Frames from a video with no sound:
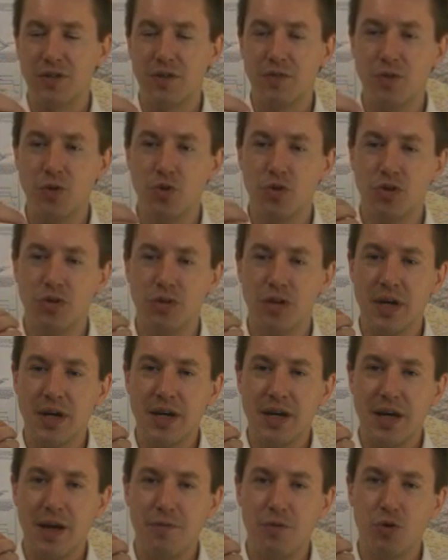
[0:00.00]
If you could
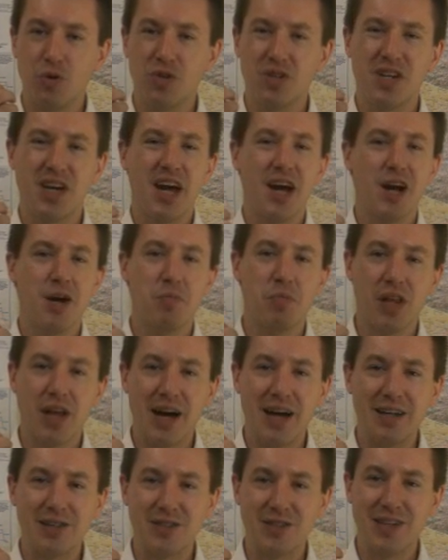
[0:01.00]

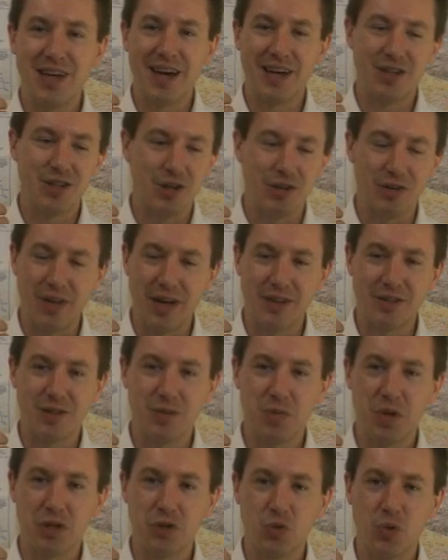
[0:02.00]
caramelize nectar, that's
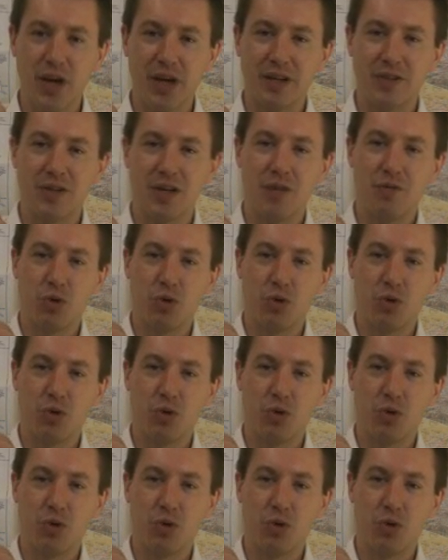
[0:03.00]
the best way I could say.